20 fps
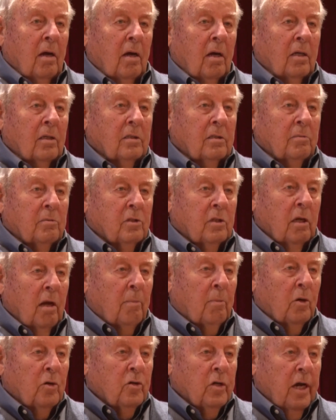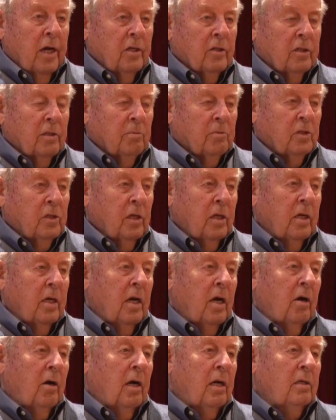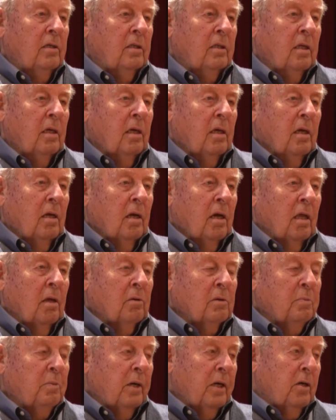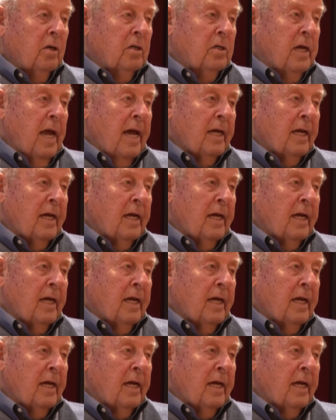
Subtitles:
some Schlumberger subsidiaries, there was a pretty